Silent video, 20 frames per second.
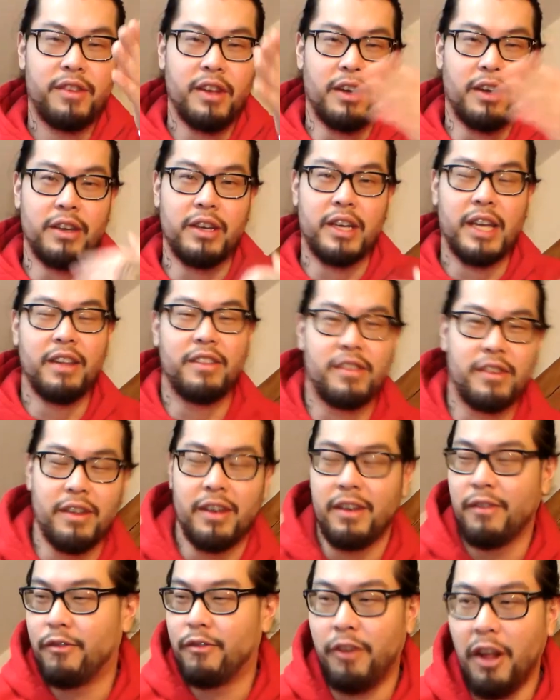So you can
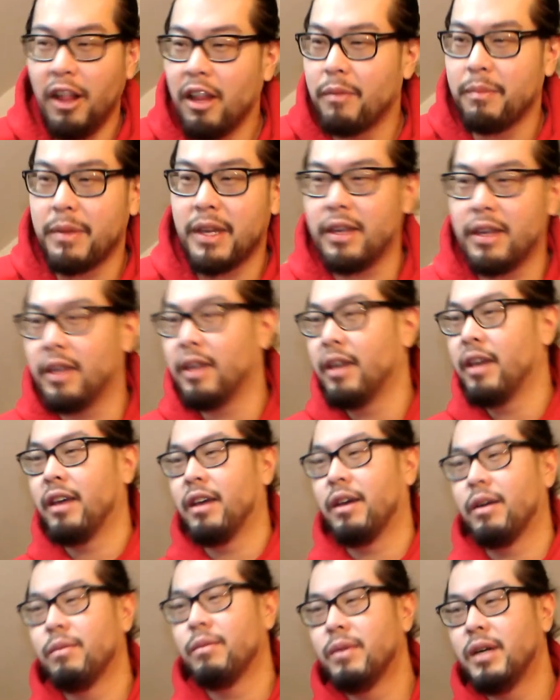follow me
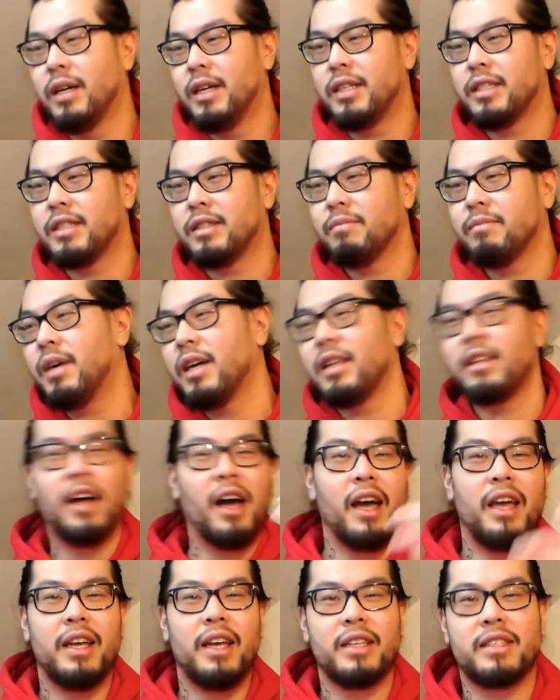with my
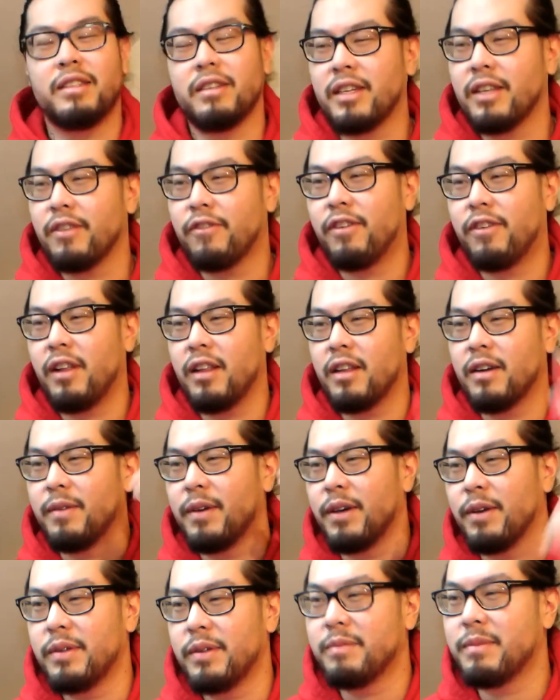diet, you can follow
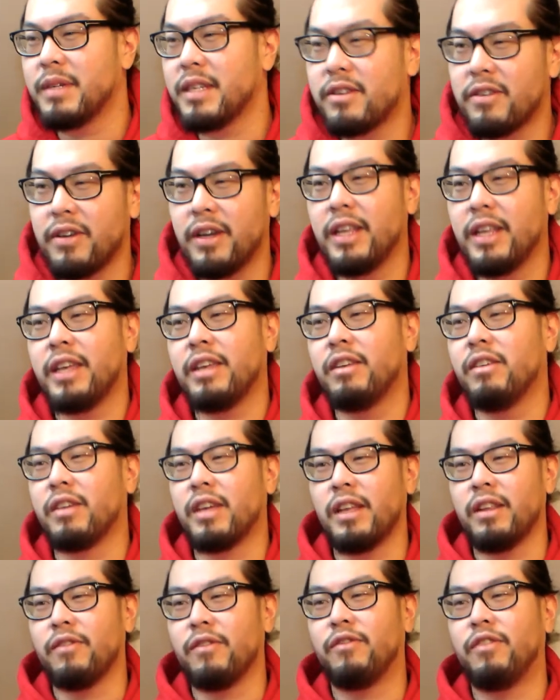me with my training, you
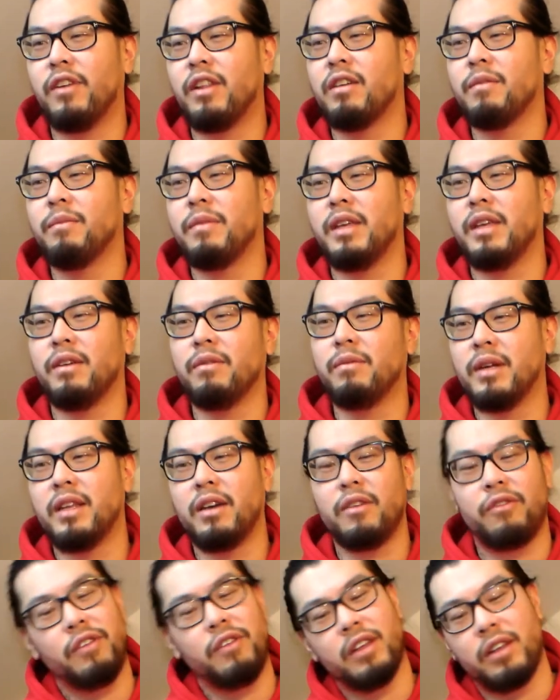can follow me when
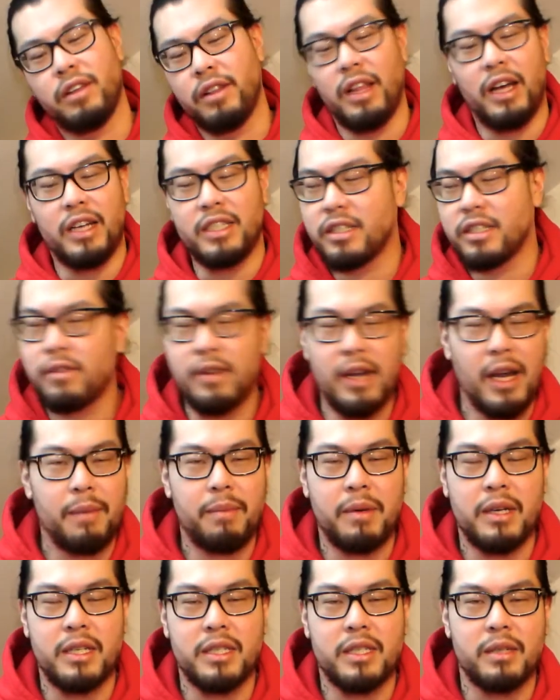I feel as
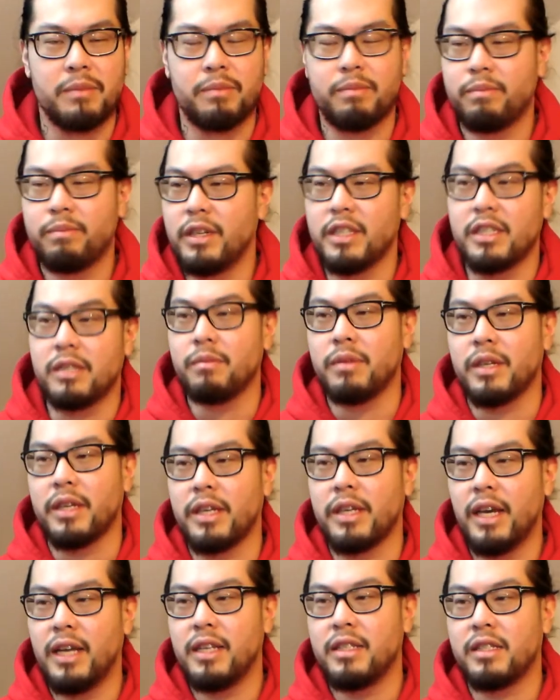crap as I possibly
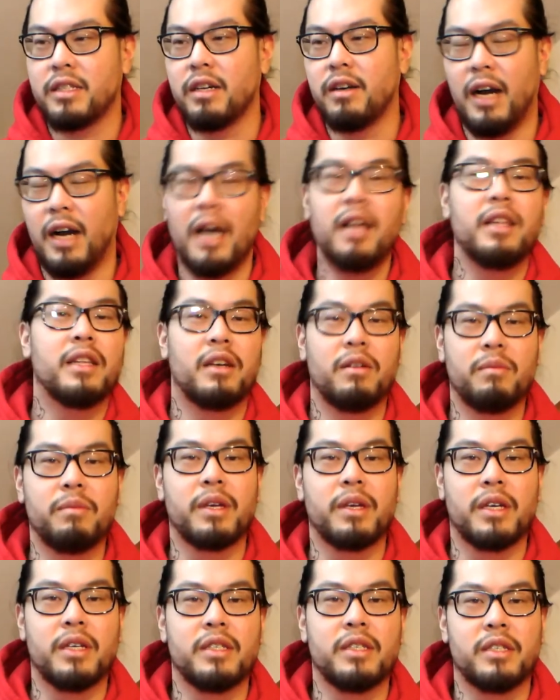can. So I know
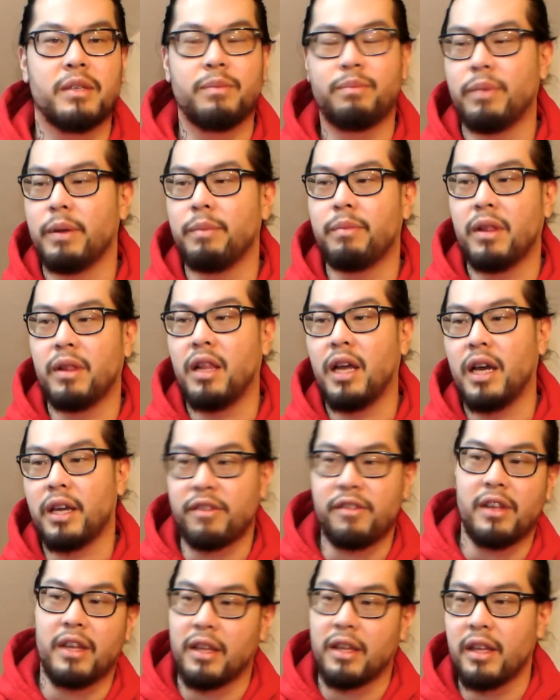because people like
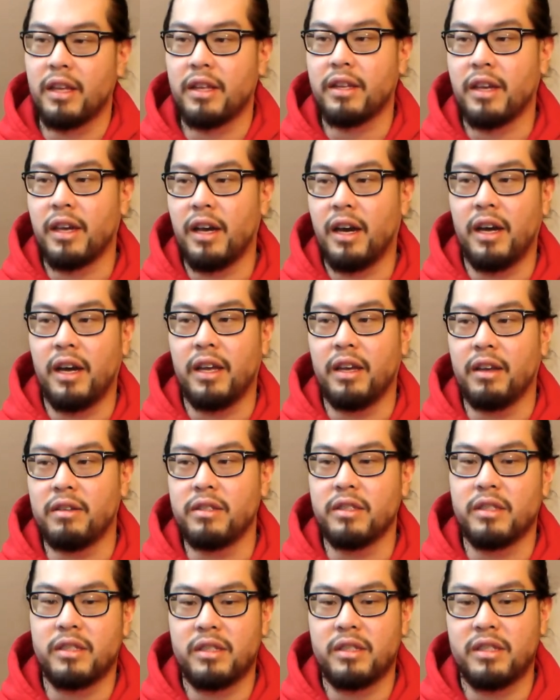seeing another guy
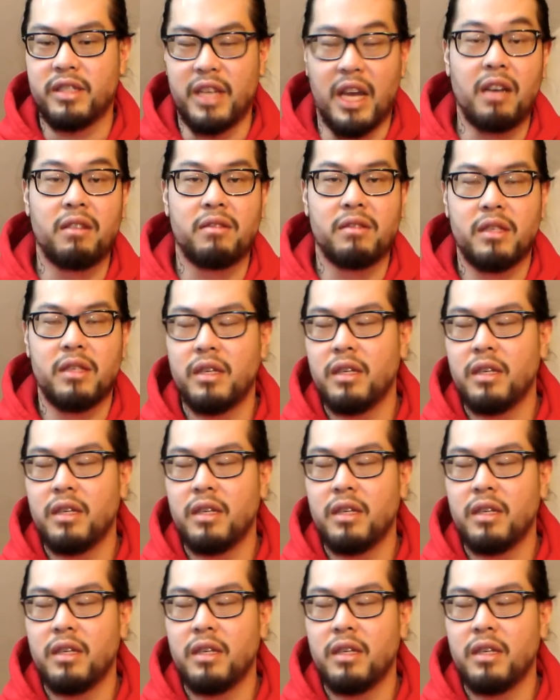down.